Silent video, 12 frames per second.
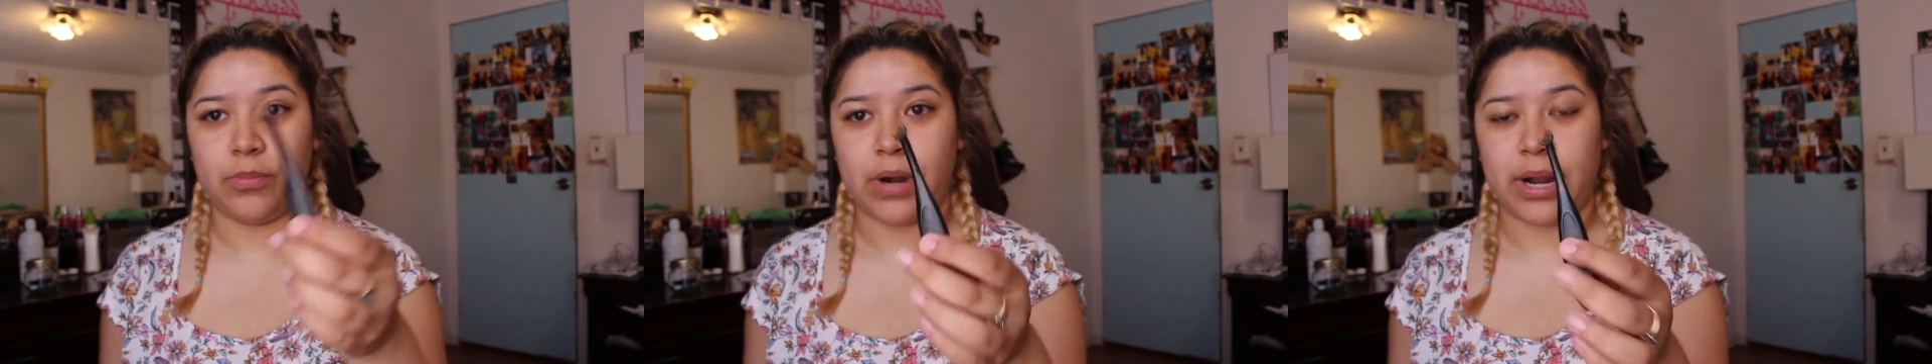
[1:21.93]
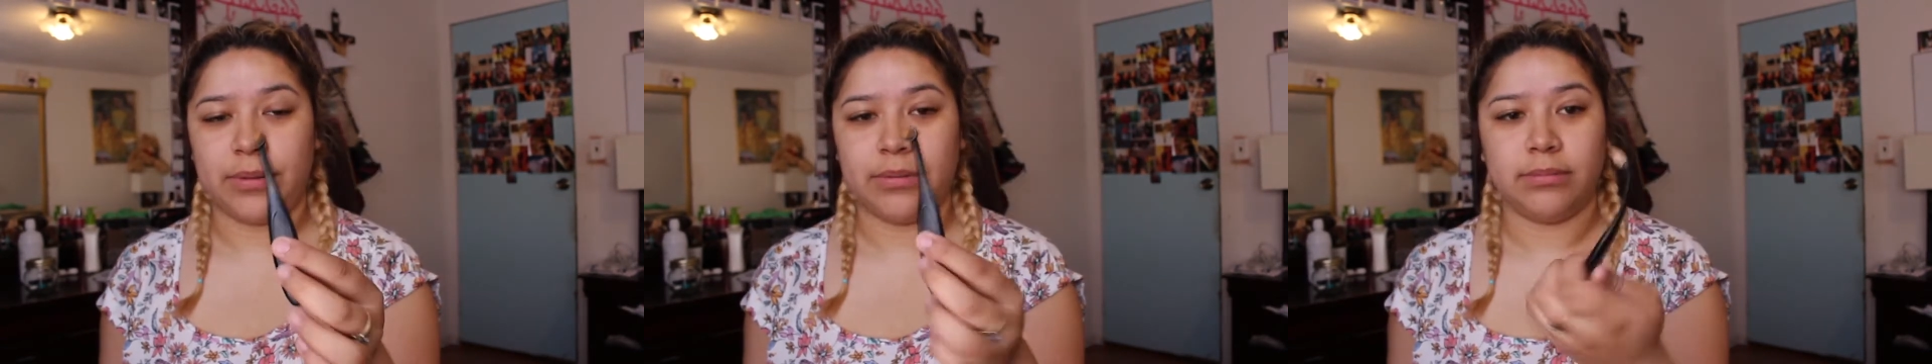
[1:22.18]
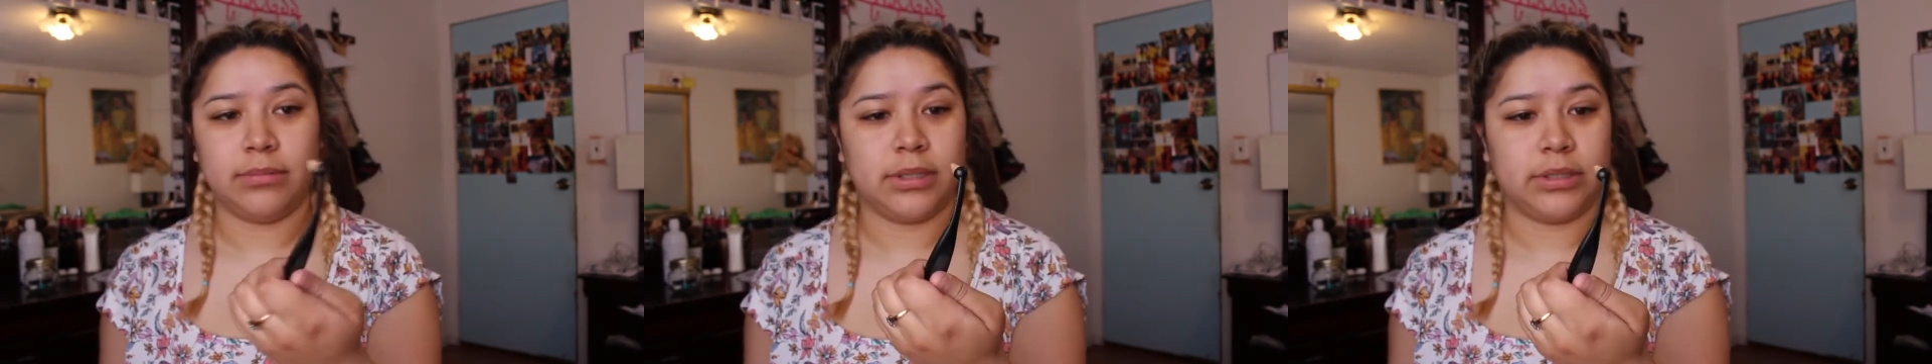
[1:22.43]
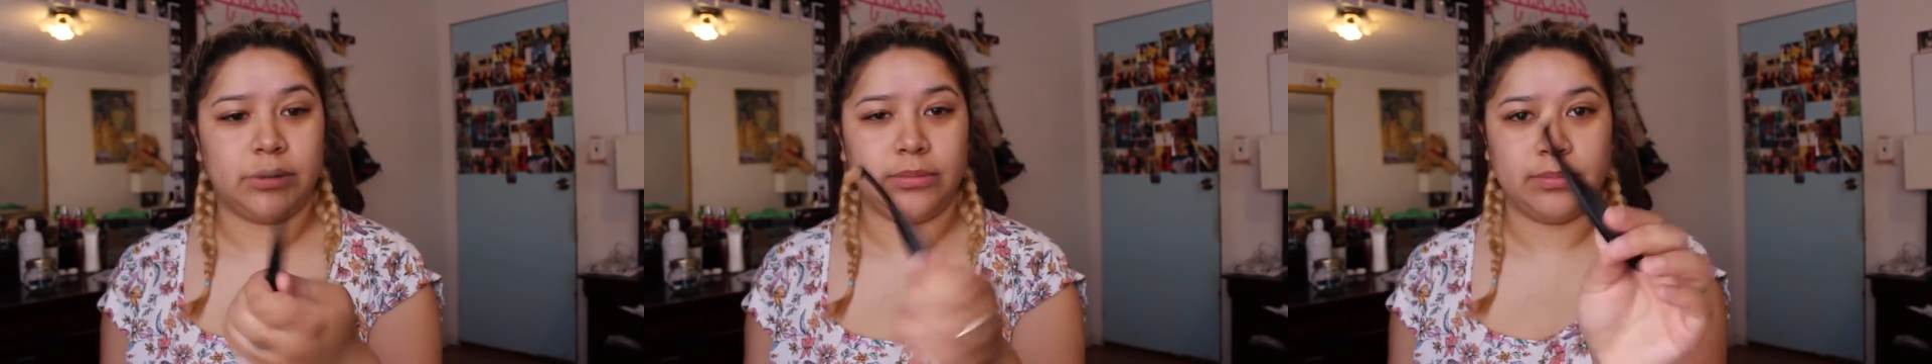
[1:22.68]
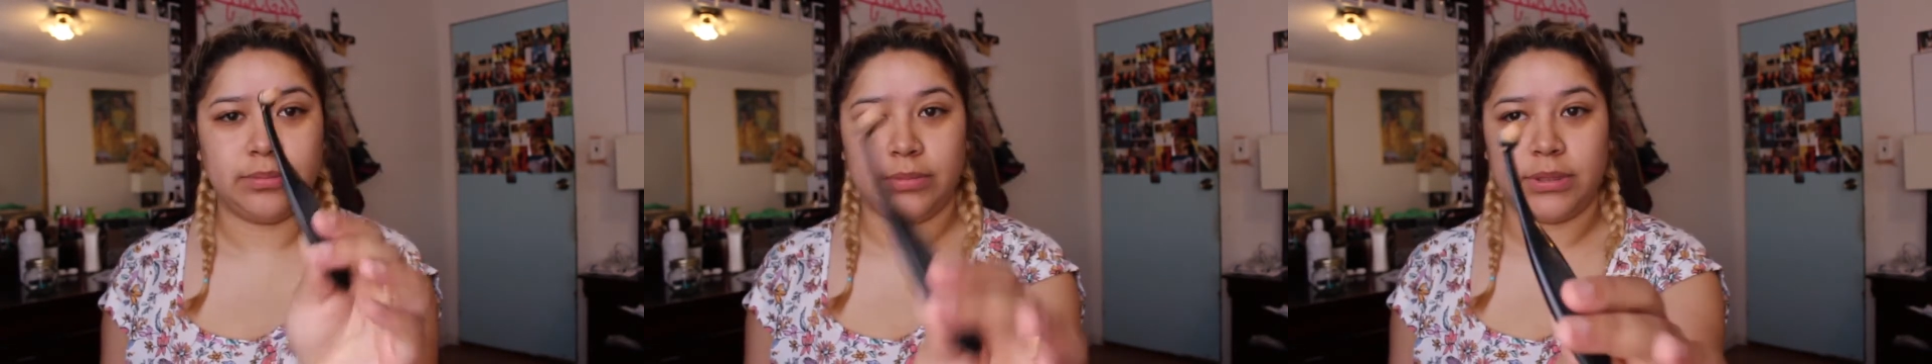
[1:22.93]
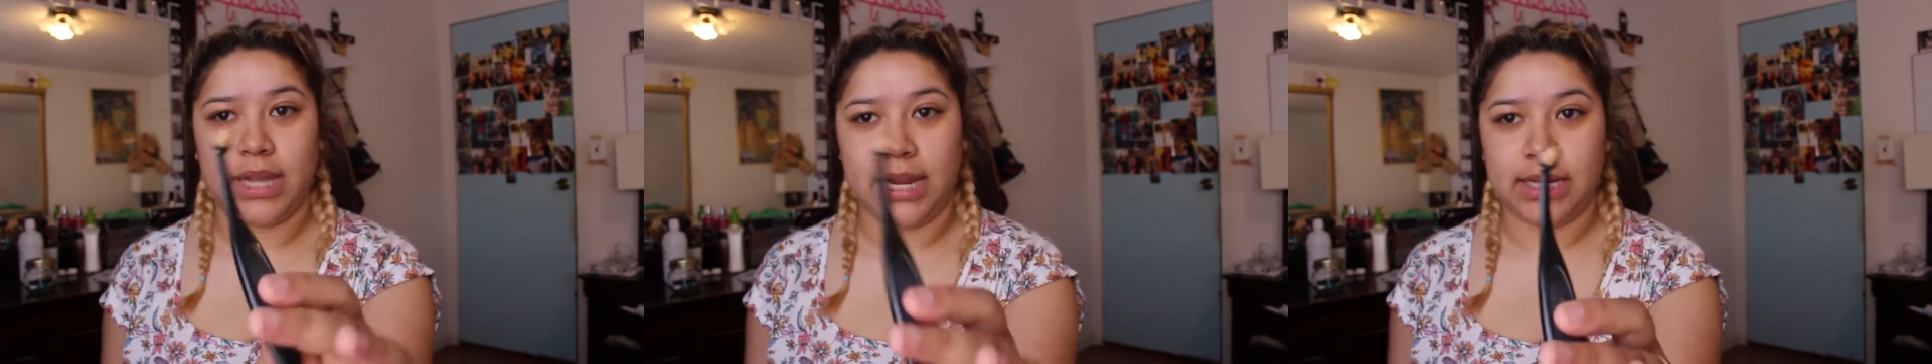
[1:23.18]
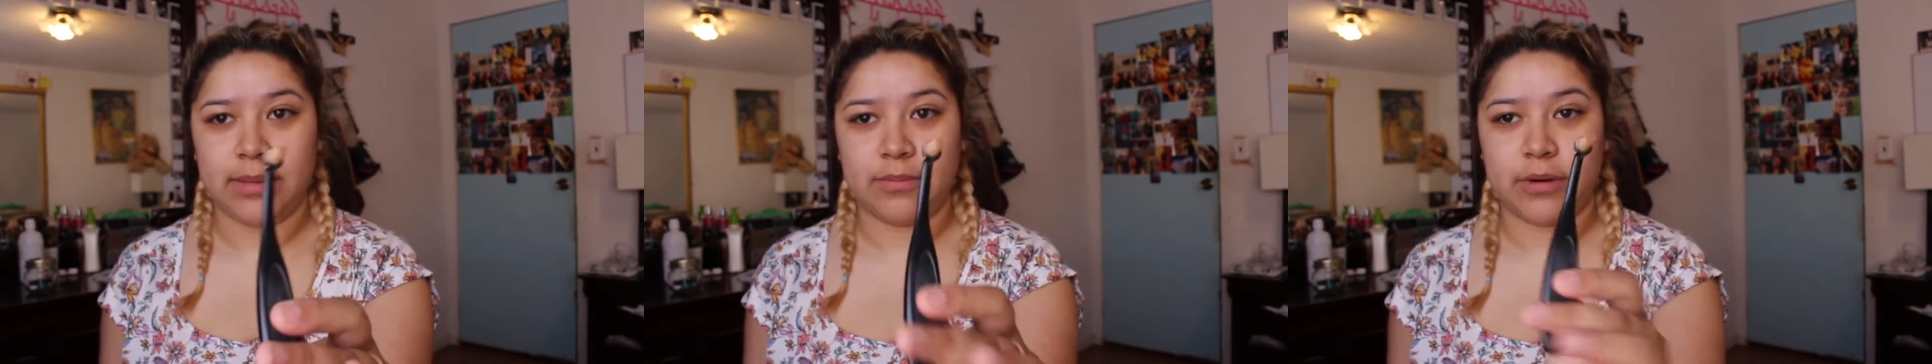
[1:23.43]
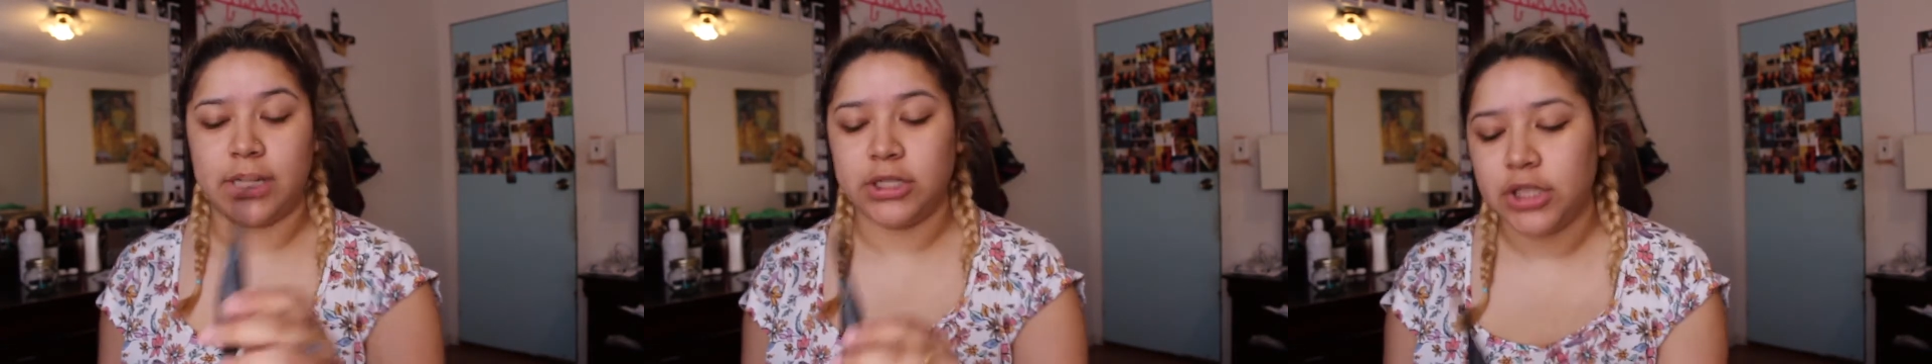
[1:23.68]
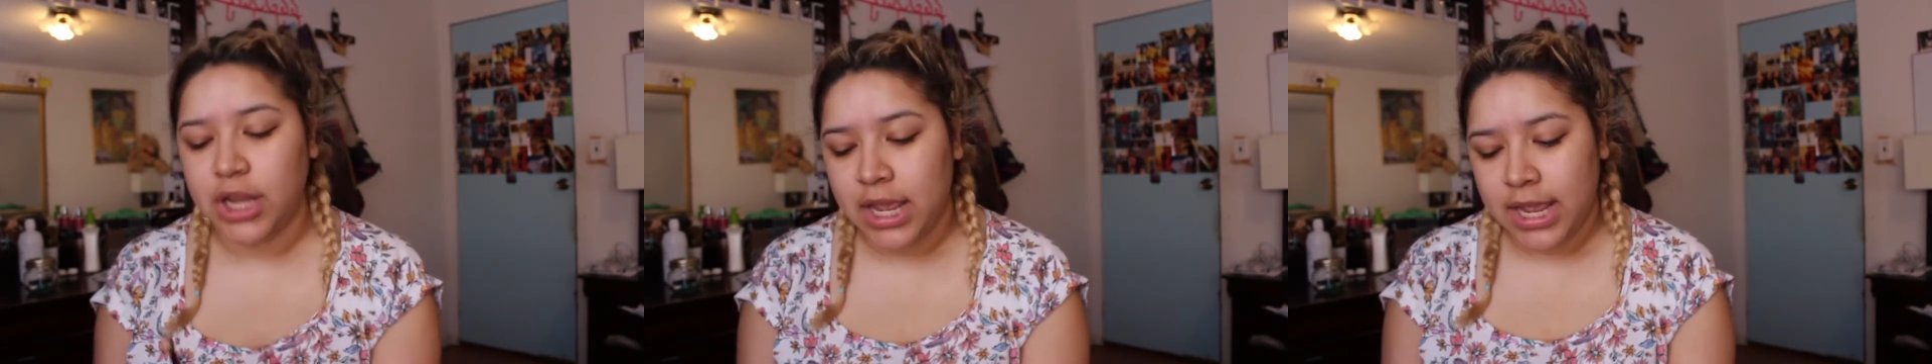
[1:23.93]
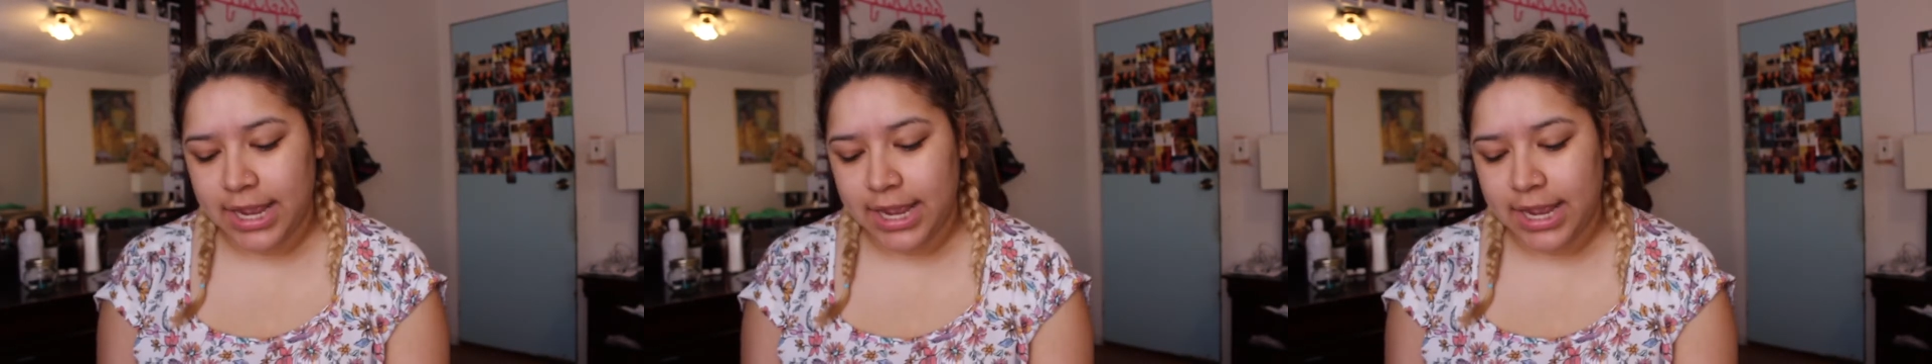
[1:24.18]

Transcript: brown little tiny brush.